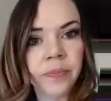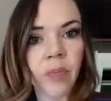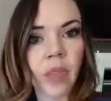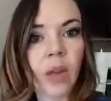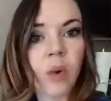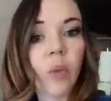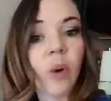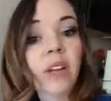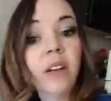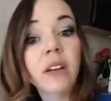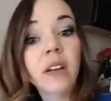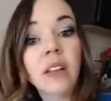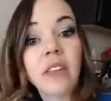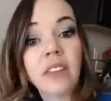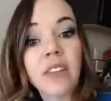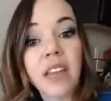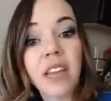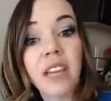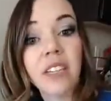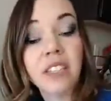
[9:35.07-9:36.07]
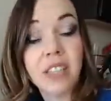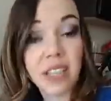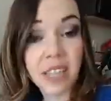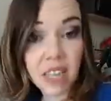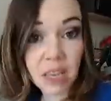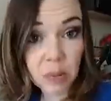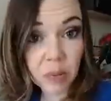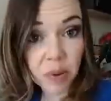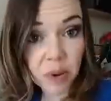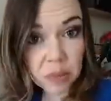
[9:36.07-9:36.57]
One thing to
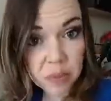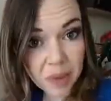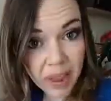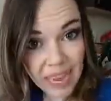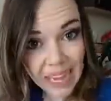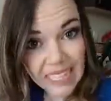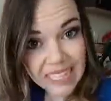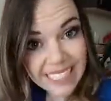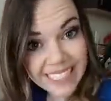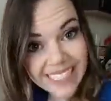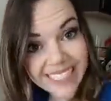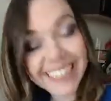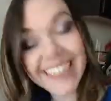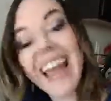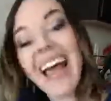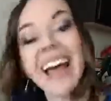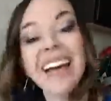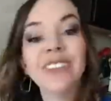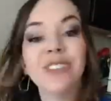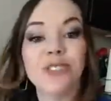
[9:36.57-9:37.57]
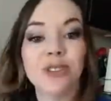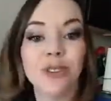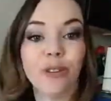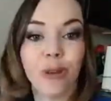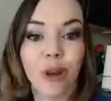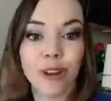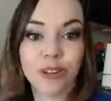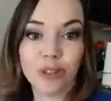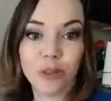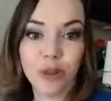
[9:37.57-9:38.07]
keep in mind as you
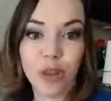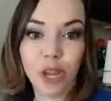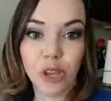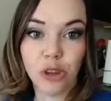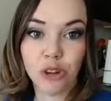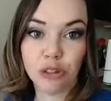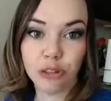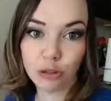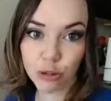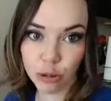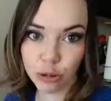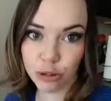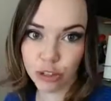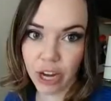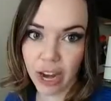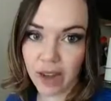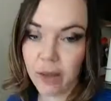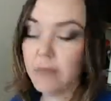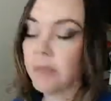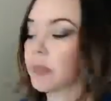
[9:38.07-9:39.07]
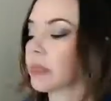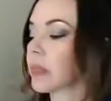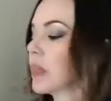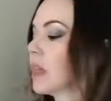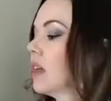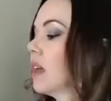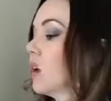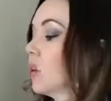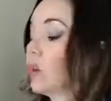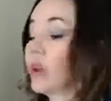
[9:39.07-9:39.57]
are doing your True Shine,
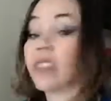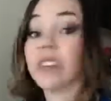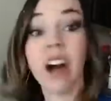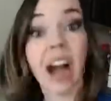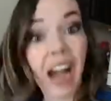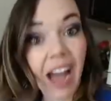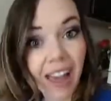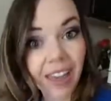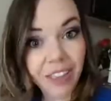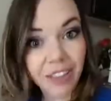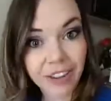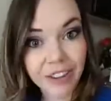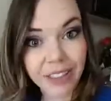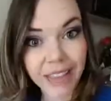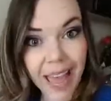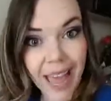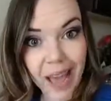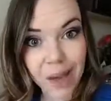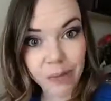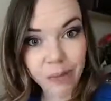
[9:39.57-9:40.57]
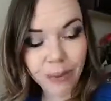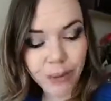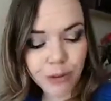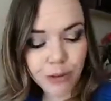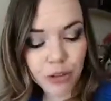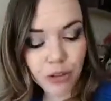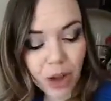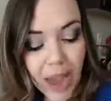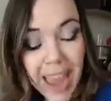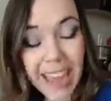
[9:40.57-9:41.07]
with either lamp,
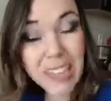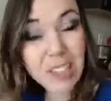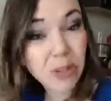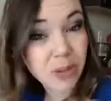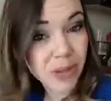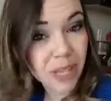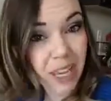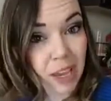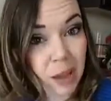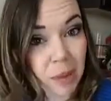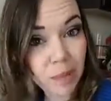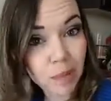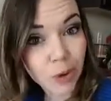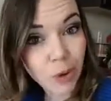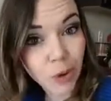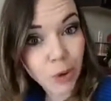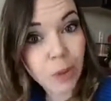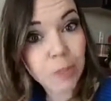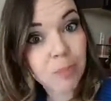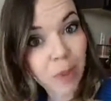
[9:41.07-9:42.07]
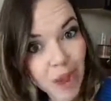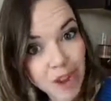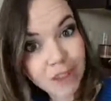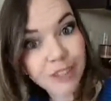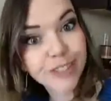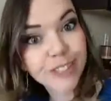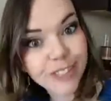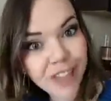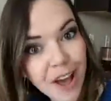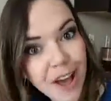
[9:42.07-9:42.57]
try to keep your
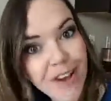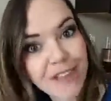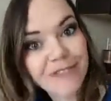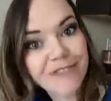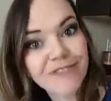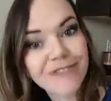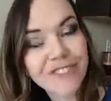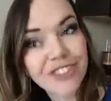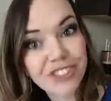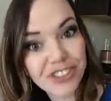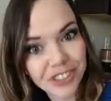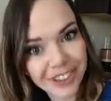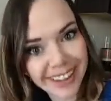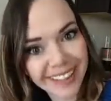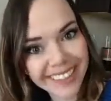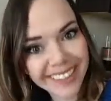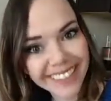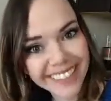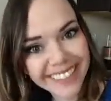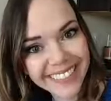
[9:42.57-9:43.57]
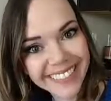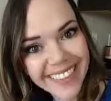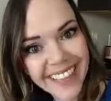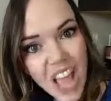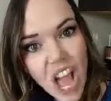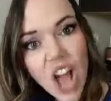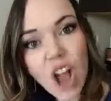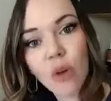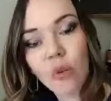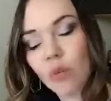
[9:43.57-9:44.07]
bottles of gel
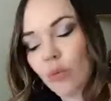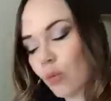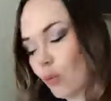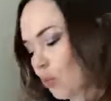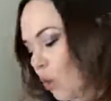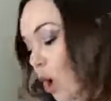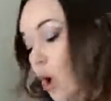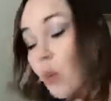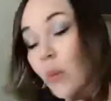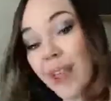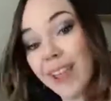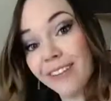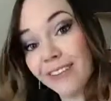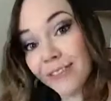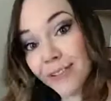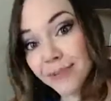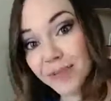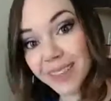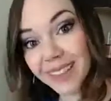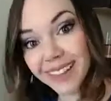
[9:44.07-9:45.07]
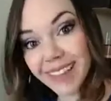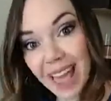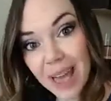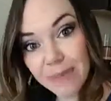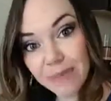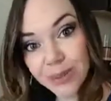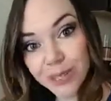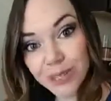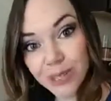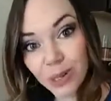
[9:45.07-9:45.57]
away from the lamp
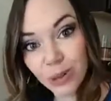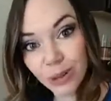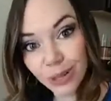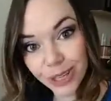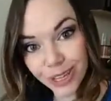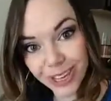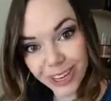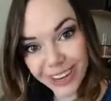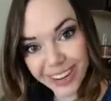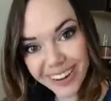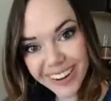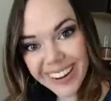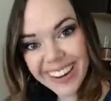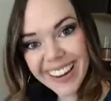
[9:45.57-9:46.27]
as you cure.